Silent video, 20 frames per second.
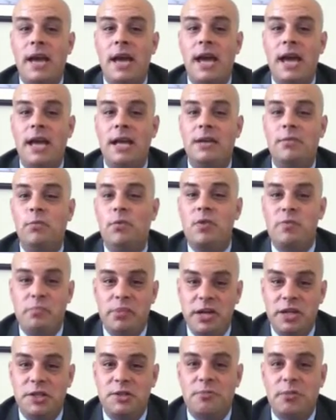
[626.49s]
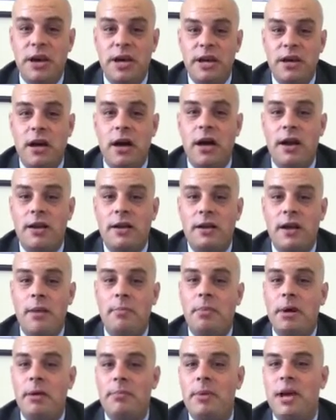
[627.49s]
and was pitched by God and
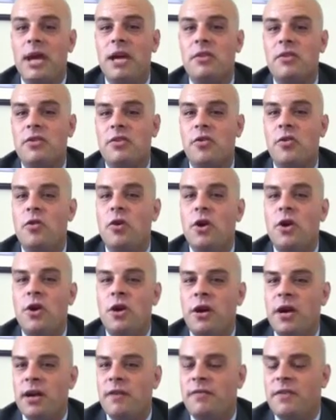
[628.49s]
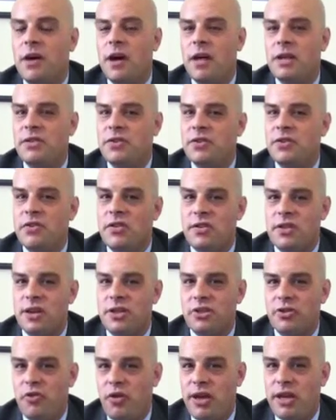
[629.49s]
not by man. So if God took
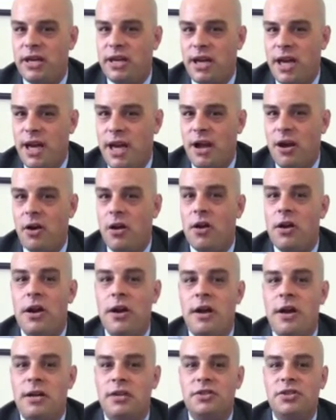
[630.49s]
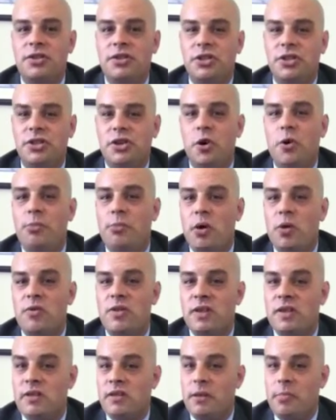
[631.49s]
such great care to show
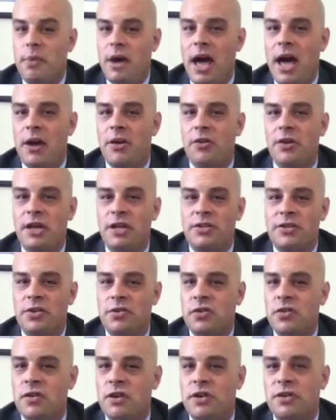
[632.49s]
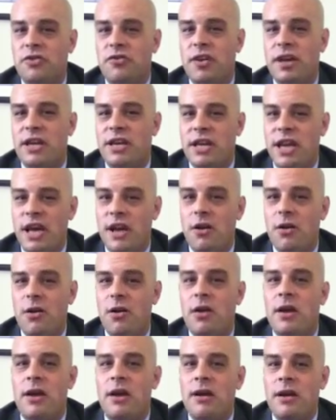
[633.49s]
Moses the pattern, and took such great
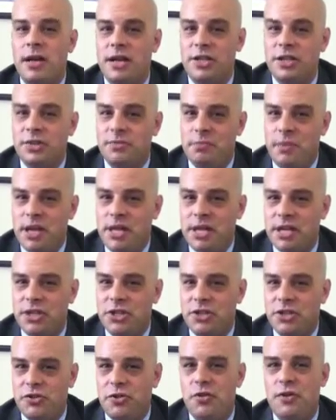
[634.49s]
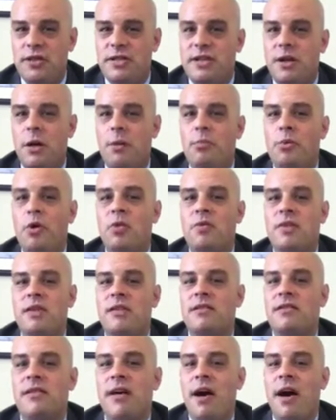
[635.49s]
care in making sure to tell
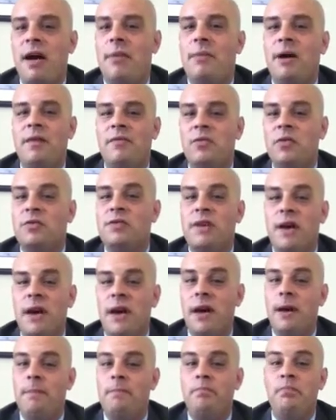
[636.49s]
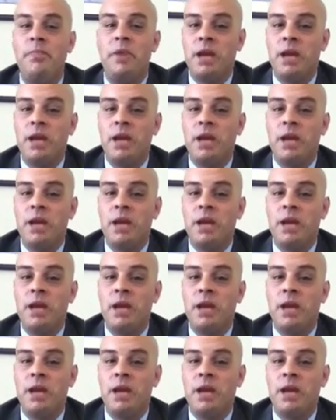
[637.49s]
Moses time after time,